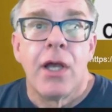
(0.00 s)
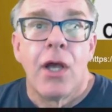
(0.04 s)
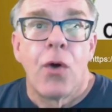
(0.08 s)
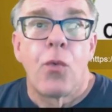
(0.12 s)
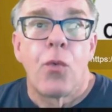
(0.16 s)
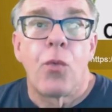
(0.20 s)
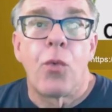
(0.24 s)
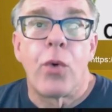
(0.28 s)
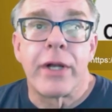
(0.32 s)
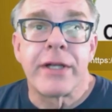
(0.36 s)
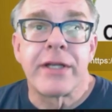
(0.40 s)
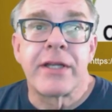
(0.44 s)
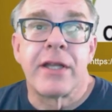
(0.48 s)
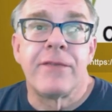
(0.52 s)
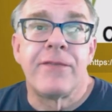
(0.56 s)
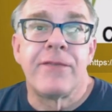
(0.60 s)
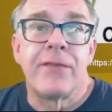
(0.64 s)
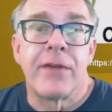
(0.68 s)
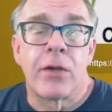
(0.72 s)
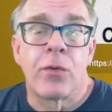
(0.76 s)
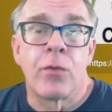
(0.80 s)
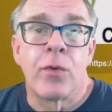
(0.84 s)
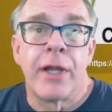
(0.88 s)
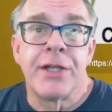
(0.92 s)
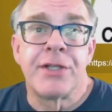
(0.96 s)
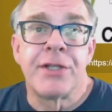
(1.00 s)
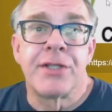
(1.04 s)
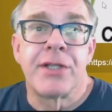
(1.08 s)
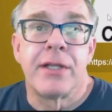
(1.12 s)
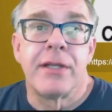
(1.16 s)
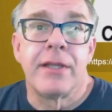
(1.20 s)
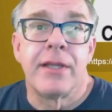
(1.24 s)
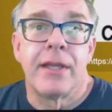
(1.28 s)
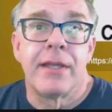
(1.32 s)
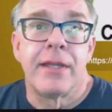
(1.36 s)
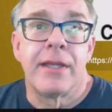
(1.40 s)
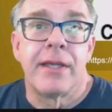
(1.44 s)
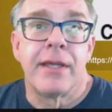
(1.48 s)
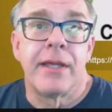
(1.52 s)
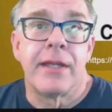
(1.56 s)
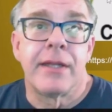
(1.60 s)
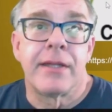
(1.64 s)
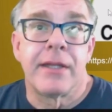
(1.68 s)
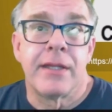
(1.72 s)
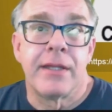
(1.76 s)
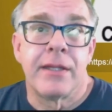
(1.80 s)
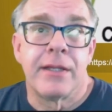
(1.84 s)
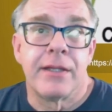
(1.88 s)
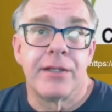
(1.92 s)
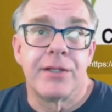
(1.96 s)
One configuration that
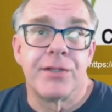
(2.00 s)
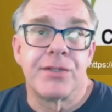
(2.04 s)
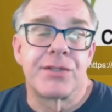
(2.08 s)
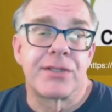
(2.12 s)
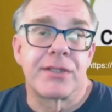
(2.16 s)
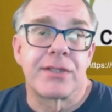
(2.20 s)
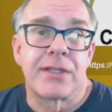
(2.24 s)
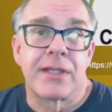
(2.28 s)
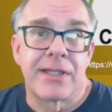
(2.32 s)
is